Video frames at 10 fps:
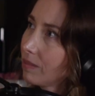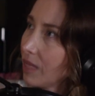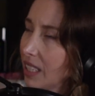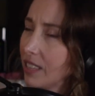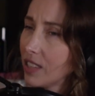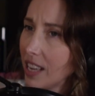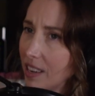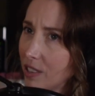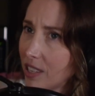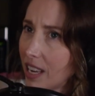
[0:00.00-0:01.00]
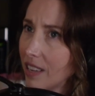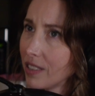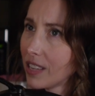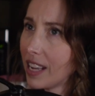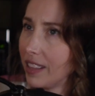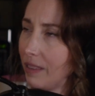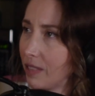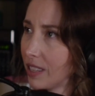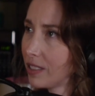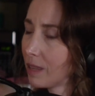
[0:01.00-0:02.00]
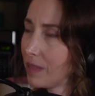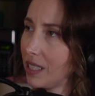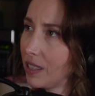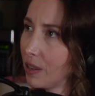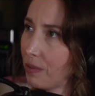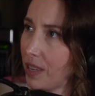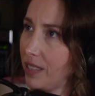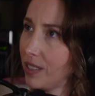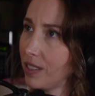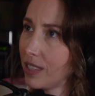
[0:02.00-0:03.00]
Yes, the hairstyles, and they've done something to their faces.